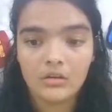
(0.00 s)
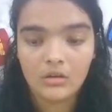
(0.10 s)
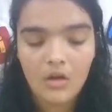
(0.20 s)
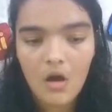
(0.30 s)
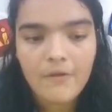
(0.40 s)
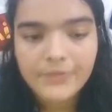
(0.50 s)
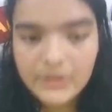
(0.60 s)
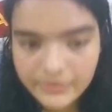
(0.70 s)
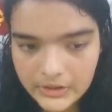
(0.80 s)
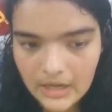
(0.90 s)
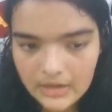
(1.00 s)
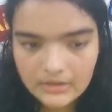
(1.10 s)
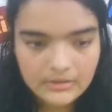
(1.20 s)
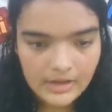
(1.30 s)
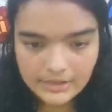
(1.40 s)
of the different
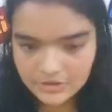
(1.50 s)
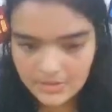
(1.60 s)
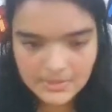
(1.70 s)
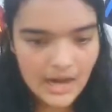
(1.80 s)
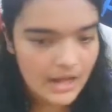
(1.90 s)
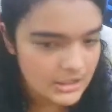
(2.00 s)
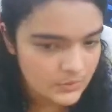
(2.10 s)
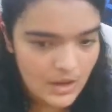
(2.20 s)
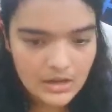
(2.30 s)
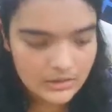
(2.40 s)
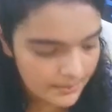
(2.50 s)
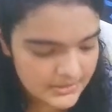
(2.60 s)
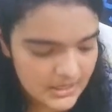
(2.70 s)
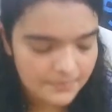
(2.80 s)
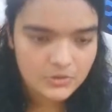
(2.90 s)
color, extremely large as well,
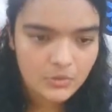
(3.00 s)
comes up. So